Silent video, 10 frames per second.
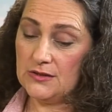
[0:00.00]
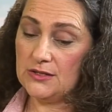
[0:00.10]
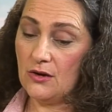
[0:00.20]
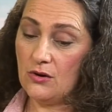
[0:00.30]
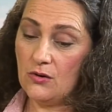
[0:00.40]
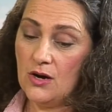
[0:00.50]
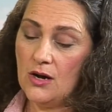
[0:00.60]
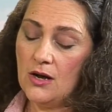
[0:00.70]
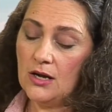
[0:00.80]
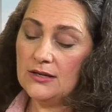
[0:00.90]
So
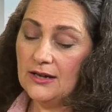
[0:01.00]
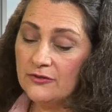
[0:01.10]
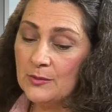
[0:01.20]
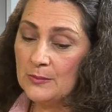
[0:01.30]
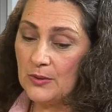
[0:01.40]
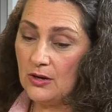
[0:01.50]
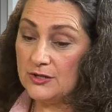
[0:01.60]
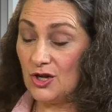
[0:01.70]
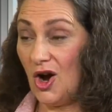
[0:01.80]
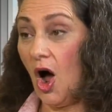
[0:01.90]
government
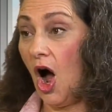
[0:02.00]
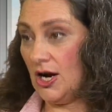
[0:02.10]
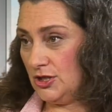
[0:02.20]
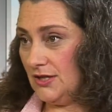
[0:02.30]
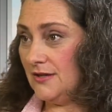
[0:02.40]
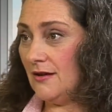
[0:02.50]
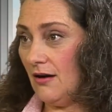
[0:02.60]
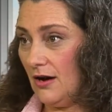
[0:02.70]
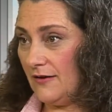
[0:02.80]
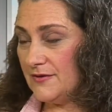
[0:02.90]
bonds are auctioned
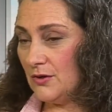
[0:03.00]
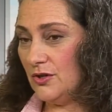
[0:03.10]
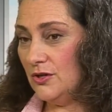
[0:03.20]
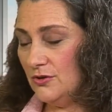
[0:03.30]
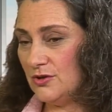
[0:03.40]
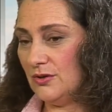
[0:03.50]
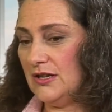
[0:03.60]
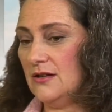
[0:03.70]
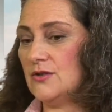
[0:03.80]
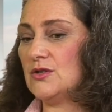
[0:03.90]
off. So usually
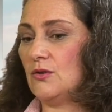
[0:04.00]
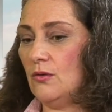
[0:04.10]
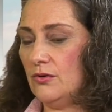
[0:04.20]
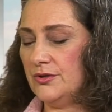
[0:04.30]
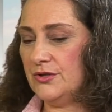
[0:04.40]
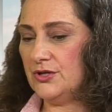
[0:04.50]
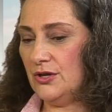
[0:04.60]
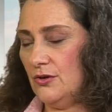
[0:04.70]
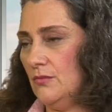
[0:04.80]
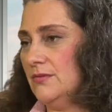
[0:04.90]
they're sold
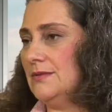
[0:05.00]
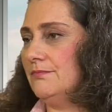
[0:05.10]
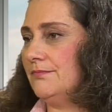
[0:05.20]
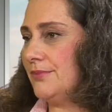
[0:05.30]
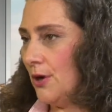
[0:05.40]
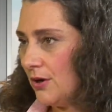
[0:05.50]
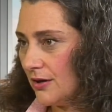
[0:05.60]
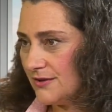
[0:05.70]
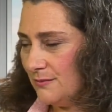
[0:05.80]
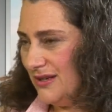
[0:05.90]
to
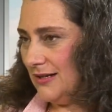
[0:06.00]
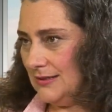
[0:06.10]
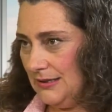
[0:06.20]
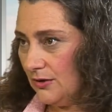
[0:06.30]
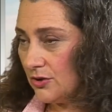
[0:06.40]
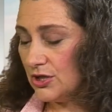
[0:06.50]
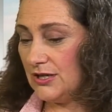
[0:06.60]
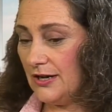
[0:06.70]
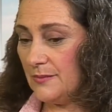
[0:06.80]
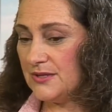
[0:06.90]
brokers and big
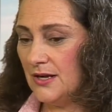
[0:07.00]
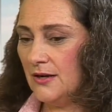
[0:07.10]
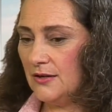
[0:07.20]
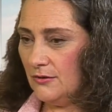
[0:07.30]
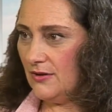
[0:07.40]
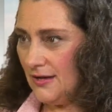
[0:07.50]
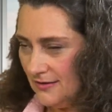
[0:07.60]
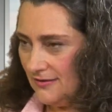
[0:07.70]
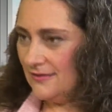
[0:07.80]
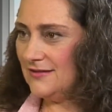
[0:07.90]
dealerships who
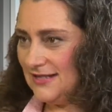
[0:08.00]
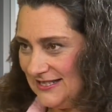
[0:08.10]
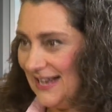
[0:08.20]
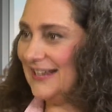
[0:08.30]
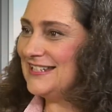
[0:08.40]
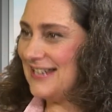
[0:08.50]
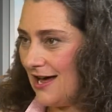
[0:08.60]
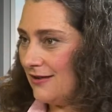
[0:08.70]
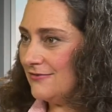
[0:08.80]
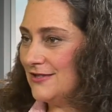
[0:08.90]
then sell it
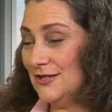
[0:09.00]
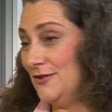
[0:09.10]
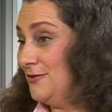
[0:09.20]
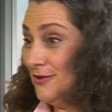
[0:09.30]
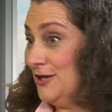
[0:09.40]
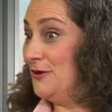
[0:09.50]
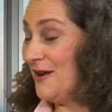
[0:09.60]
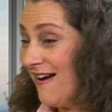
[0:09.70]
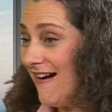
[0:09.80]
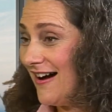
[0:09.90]
down to you
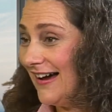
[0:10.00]
and I.